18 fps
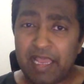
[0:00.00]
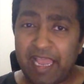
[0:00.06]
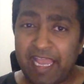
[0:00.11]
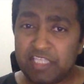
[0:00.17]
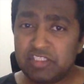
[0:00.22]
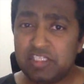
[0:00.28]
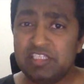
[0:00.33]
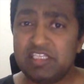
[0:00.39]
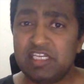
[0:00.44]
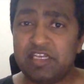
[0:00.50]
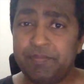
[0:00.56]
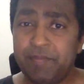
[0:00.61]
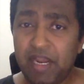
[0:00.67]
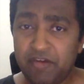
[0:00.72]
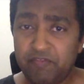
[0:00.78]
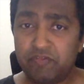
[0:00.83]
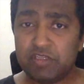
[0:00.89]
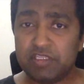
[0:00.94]
Actually, the
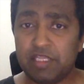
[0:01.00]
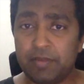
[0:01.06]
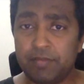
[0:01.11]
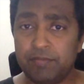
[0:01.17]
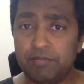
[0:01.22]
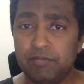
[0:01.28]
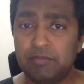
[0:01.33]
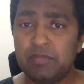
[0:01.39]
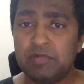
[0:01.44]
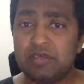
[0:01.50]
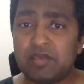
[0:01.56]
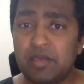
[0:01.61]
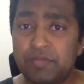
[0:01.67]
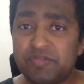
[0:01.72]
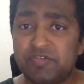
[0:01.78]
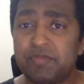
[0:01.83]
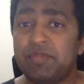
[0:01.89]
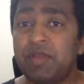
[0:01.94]
demand for them
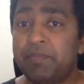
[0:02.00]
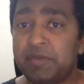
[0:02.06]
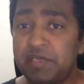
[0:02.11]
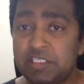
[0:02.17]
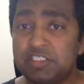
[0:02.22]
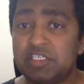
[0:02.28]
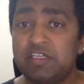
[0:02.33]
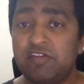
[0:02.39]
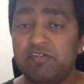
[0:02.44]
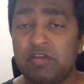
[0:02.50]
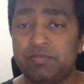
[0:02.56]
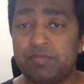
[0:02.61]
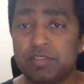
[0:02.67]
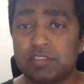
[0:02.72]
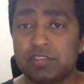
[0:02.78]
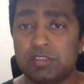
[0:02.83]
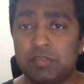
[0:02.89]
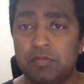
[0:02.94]
comes from the application
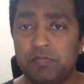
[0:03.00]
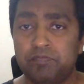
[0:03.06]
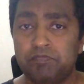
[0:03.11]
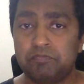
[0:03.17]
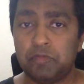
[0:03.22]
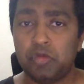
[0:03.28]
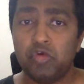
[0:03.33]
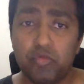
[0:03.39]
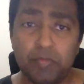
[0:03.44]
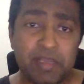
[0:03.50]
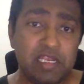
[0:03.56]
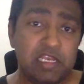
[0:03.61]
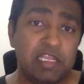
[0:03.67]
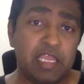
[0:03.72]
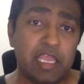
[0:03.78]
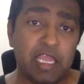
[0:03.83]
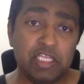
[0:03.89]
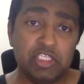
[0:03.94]
developers who
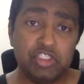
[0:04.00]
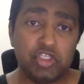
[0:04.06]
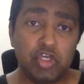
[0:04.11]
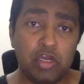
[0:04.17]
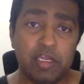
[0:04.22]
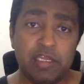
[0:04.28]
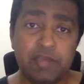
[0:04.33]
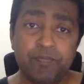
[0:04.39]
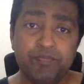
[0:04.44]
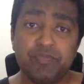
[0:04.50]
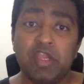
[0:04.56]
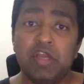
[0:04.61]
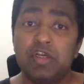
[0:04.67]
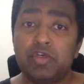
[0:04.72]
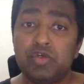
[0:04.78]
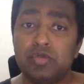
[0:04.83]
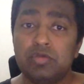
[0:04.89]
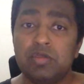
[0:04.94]
mainly enjoy
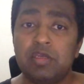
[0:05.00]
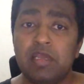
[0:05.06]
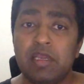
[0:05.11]
to,